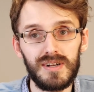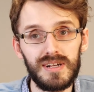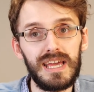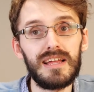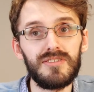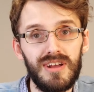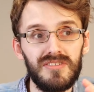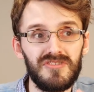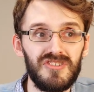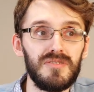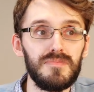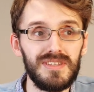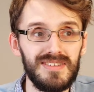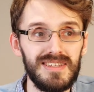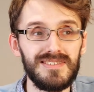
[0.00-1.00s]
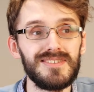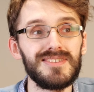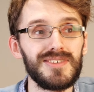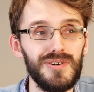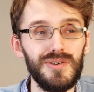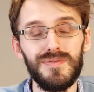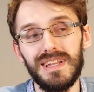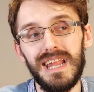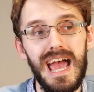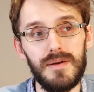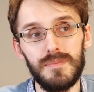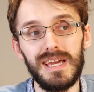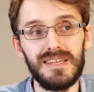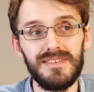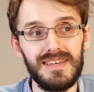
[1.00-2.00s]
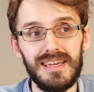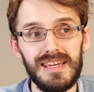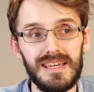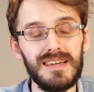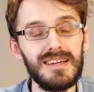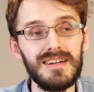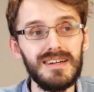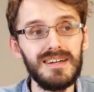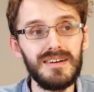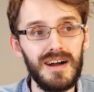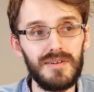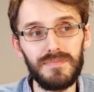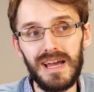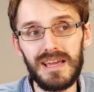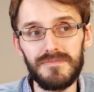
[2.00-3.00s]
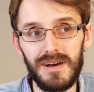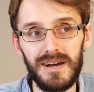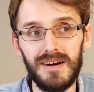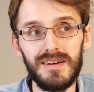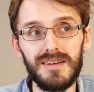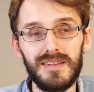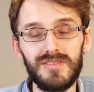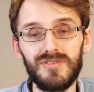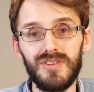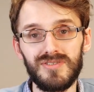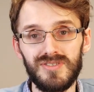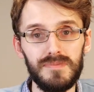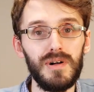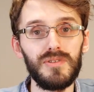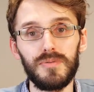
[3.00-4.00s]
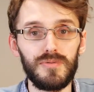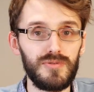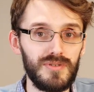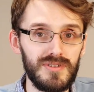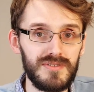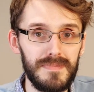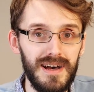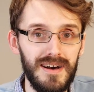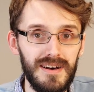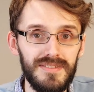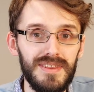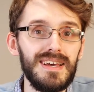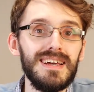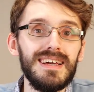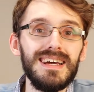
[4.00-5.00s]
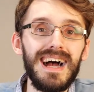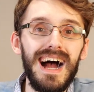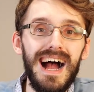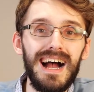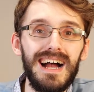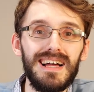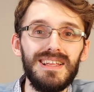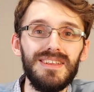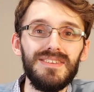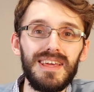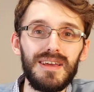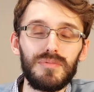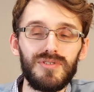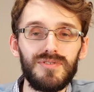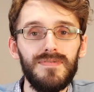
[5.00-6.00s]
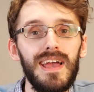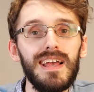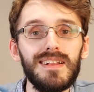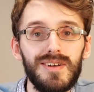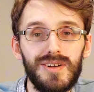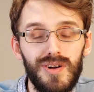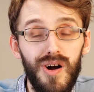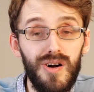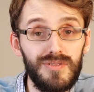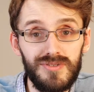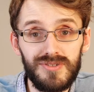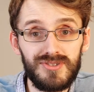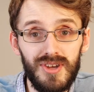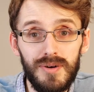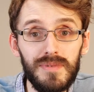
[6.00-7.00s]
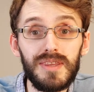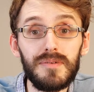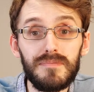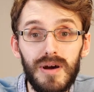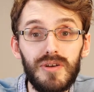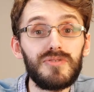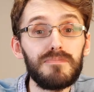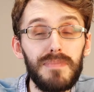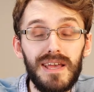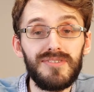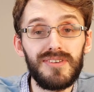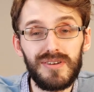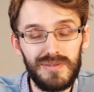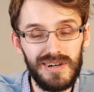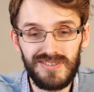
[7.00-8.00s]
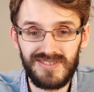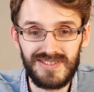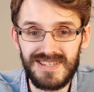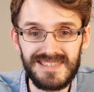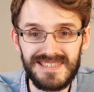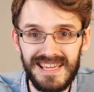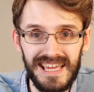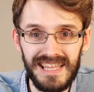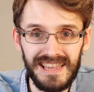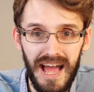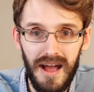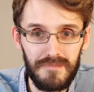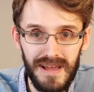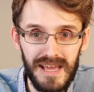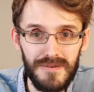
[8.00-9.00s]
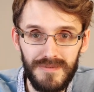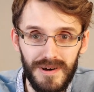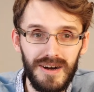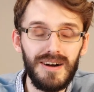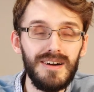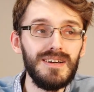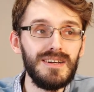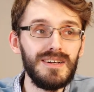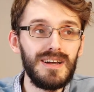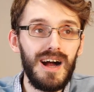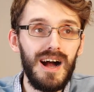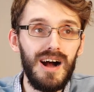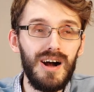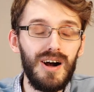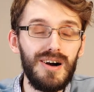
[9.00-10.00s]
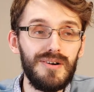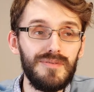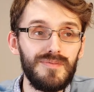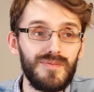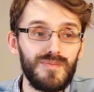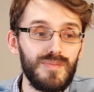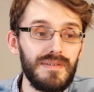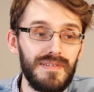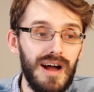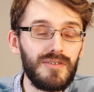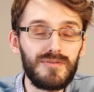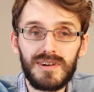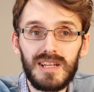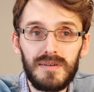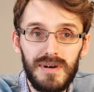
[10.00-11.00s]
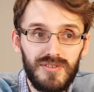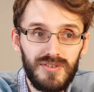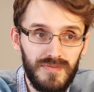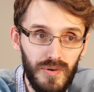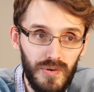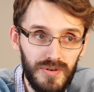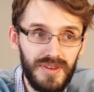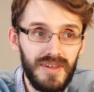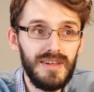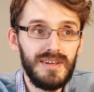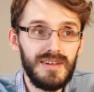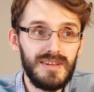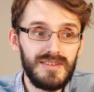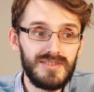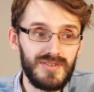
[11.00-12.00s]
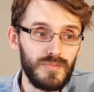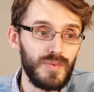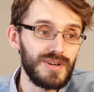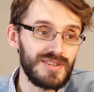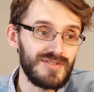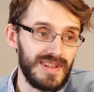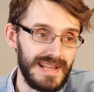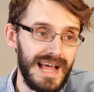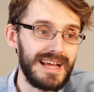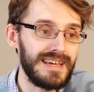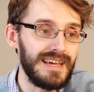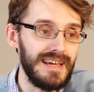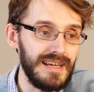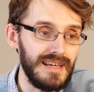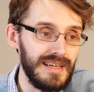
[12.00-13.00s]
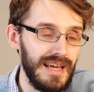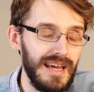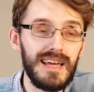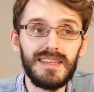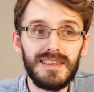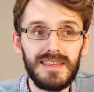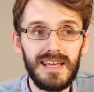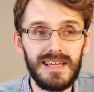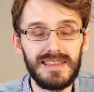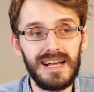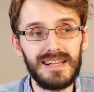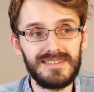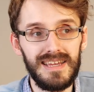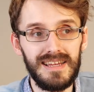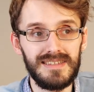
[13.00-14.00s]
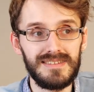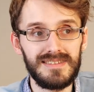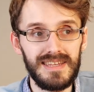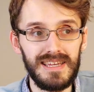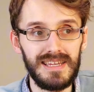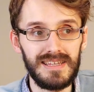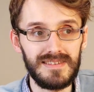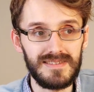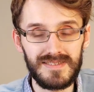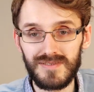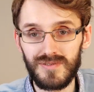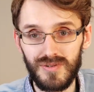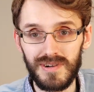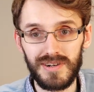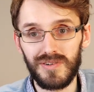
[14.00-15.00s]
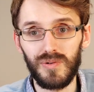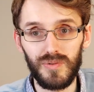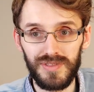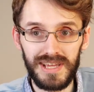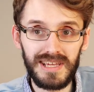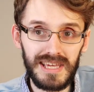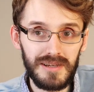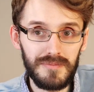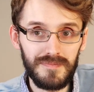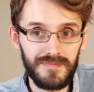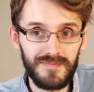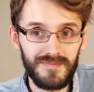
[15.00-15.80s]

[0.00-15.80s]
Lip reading: get ChatGPT to solve an MAT paper, just the multiple choice part, and it was failing on some of the most basic questions in that paper without really much thought. So what is lacking in that sense is critical thinking.